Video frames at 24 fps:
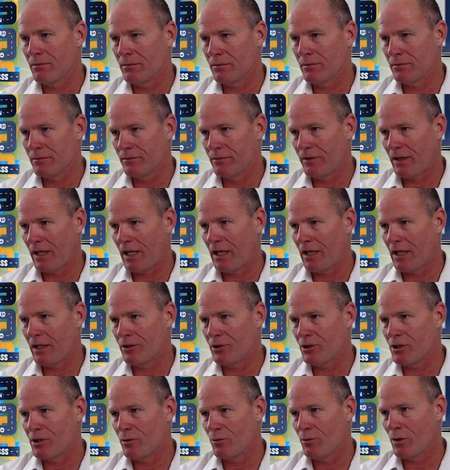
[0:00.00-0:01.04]
van,
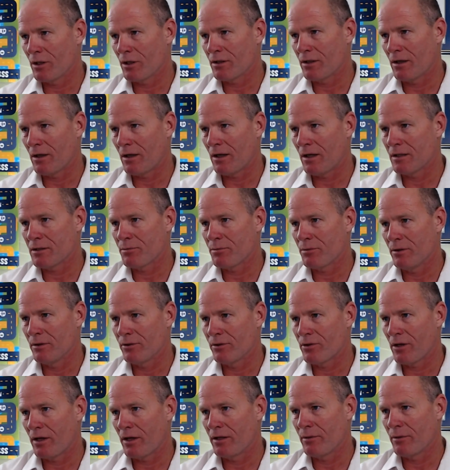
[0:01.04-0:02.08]
she worked at a hospital and
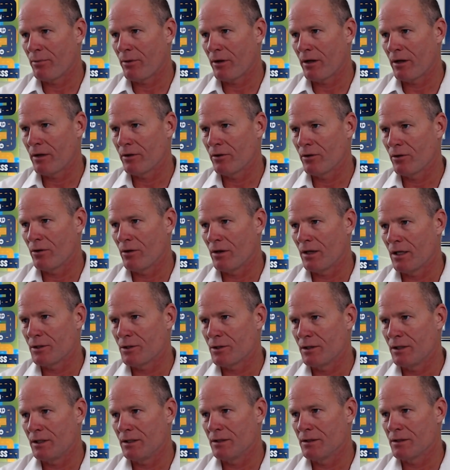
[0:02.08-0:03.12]
tried to park in the garage,
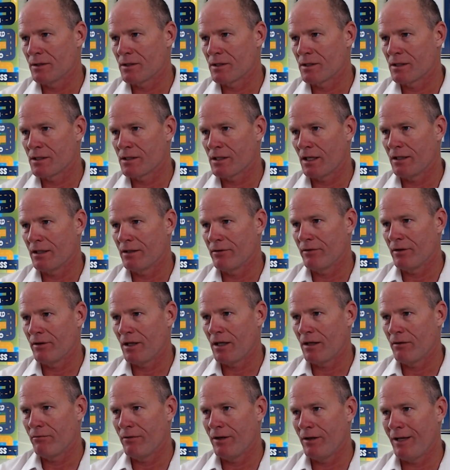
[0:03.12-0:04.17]
and needless to say, the big
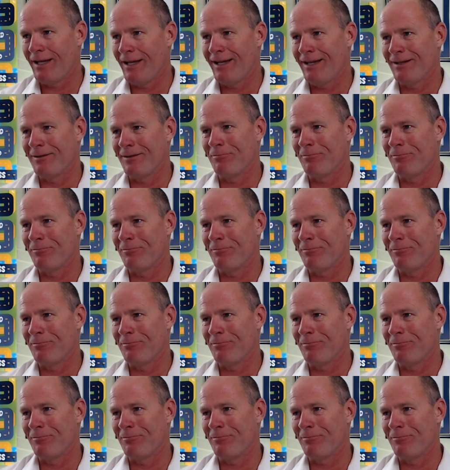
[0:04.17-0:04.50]
van